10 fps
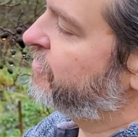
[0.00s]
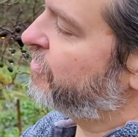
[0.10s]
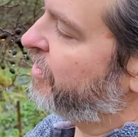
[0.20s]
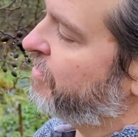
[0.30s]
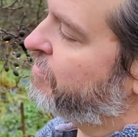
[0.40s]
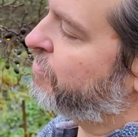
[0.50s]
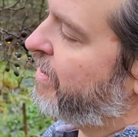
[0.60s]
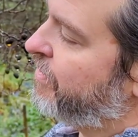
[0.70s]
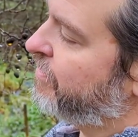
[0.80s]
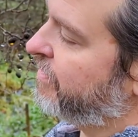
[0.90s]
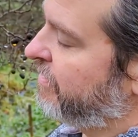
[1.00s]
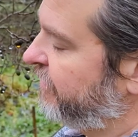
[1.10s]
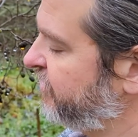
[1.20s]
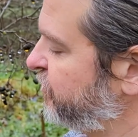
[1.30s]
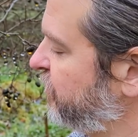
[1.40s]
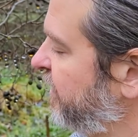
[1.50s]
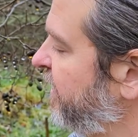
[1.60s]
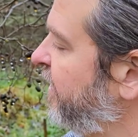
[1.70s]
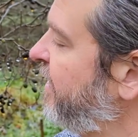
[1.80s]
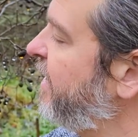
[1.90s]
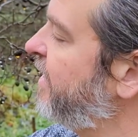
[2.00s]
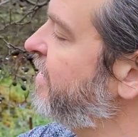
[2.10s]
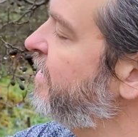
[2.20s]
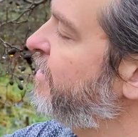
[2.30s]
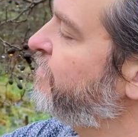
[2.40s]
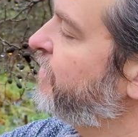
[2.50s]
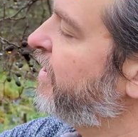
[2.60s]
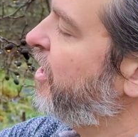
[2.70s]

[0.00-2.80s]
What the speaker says: turning brown eventually, and then they